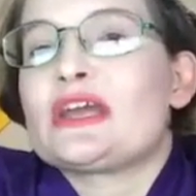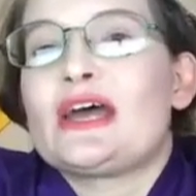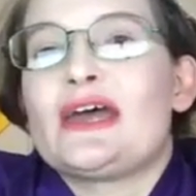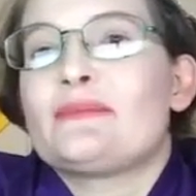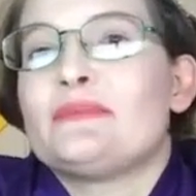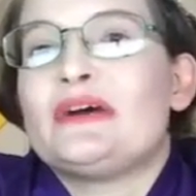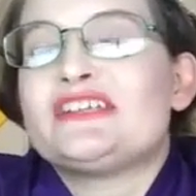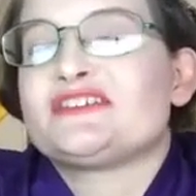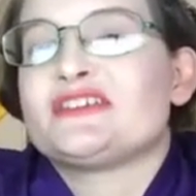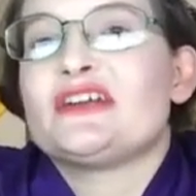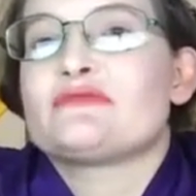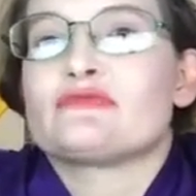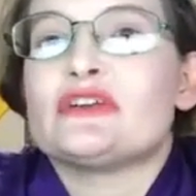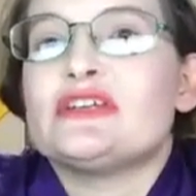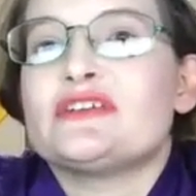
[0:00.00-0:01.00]
I had my
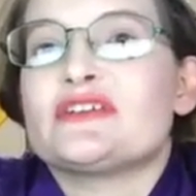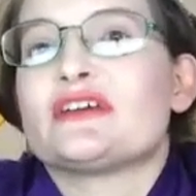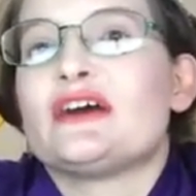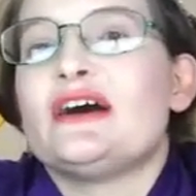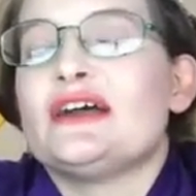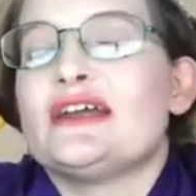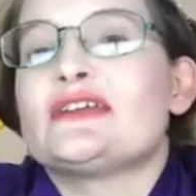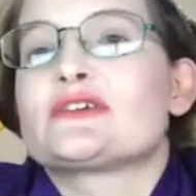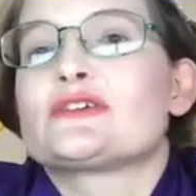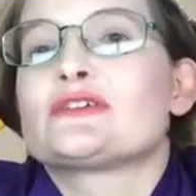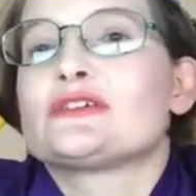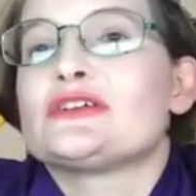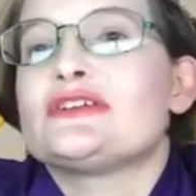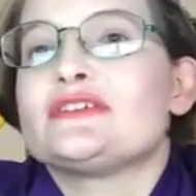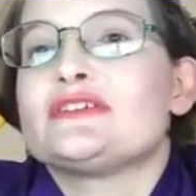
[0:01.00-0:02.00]
site redesigned
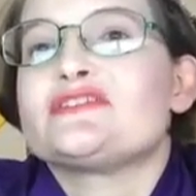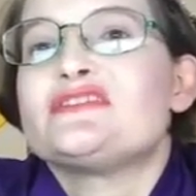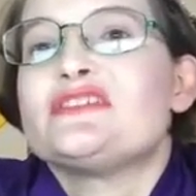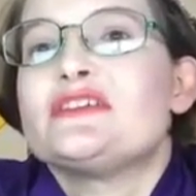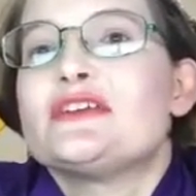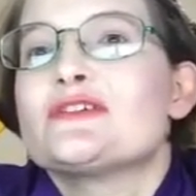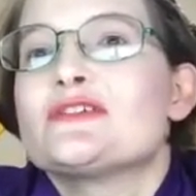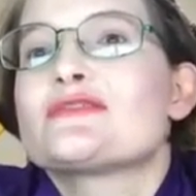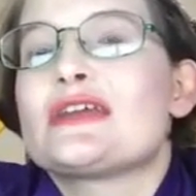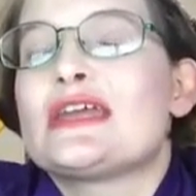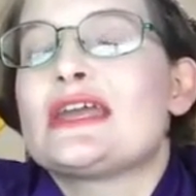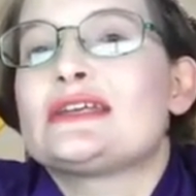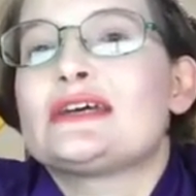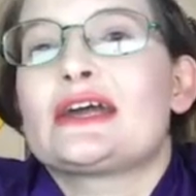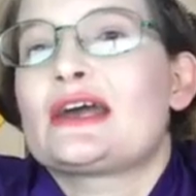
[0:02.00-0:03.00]
early this year,
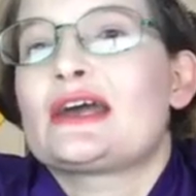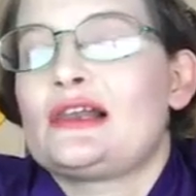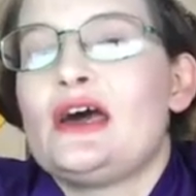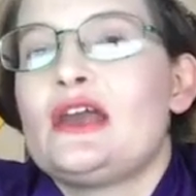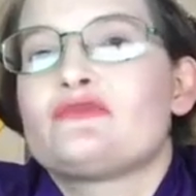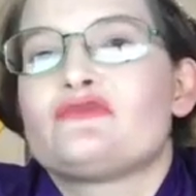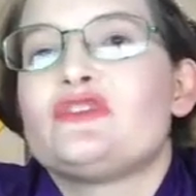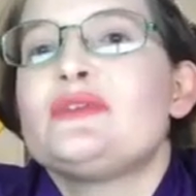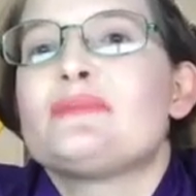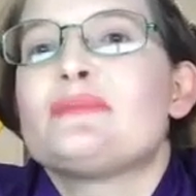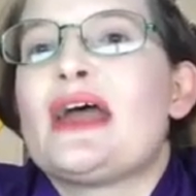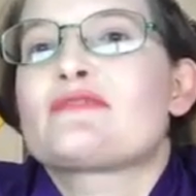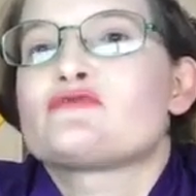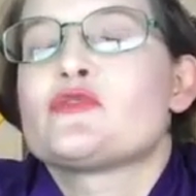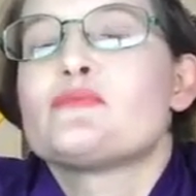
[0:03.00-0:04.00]
and I got a lot of
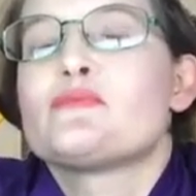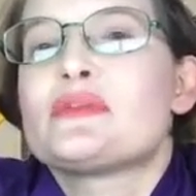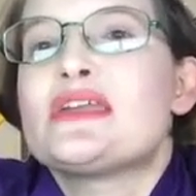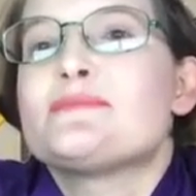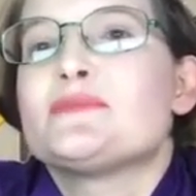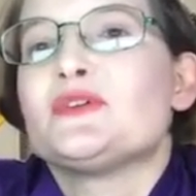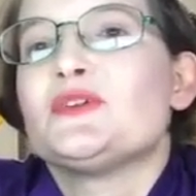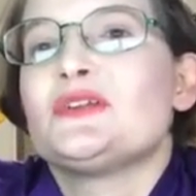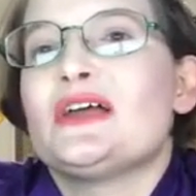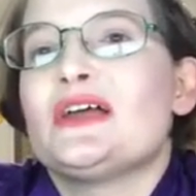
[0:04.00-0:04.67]
feedback from people.